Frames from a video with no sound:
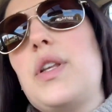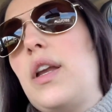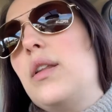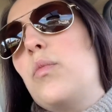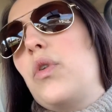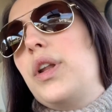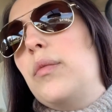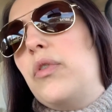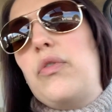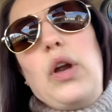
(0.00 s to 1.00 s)
in the morning
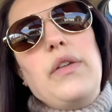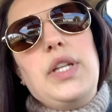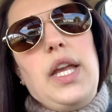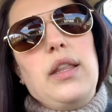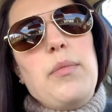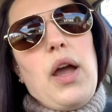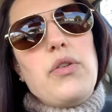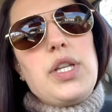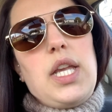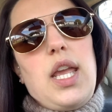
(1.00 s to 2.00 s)
before I've taken them out
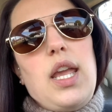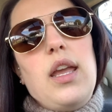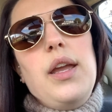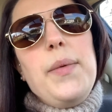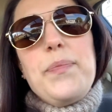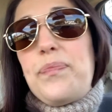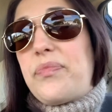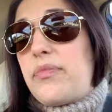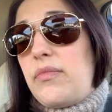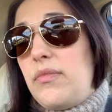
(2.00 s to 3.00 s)
to eat,
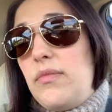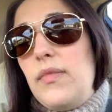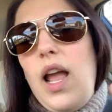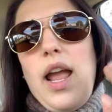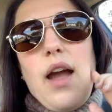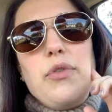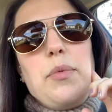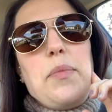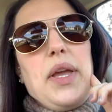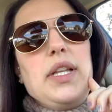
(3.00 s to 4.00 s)
I have
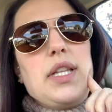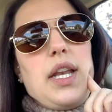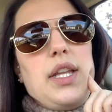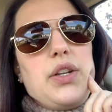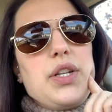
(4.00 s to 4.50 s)
rubber bands on either